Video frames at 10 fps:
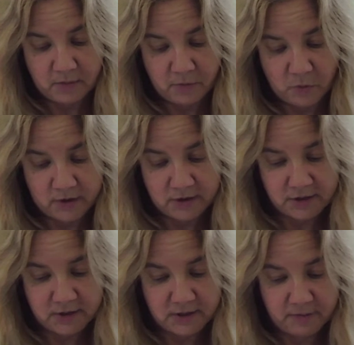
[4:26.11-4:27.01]

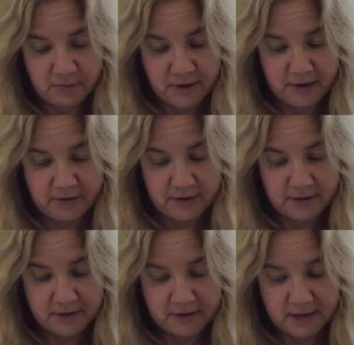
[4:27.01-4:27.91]
bosses and
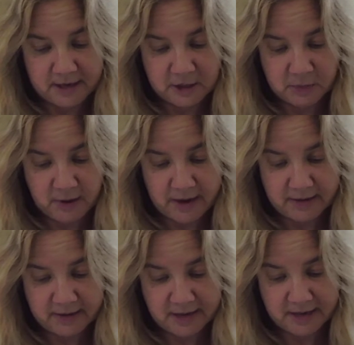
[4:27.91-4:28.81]
parents
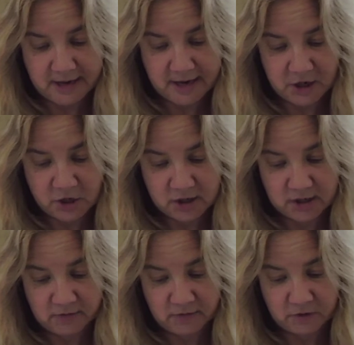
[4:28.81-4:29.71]
expect dedication
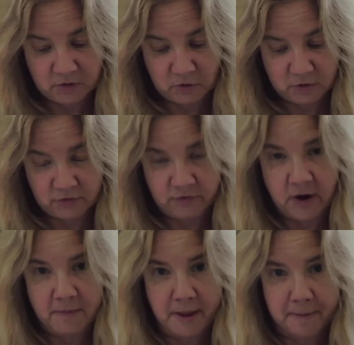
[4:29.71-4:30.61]
and results
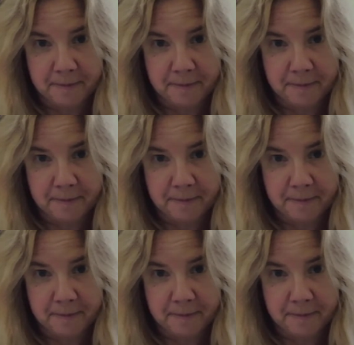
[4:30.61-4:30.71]
from them.